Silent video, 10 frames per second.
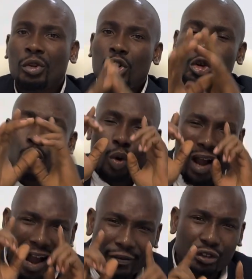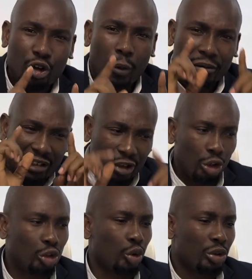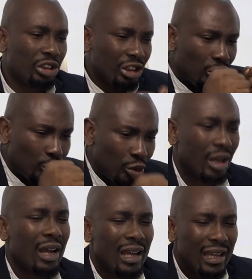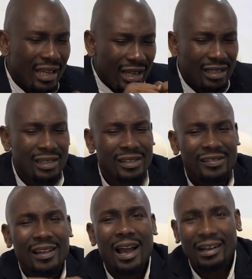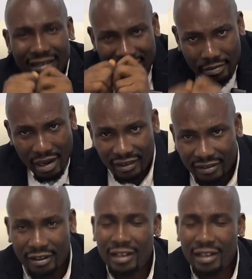you have the obligation to issue a lease agreement,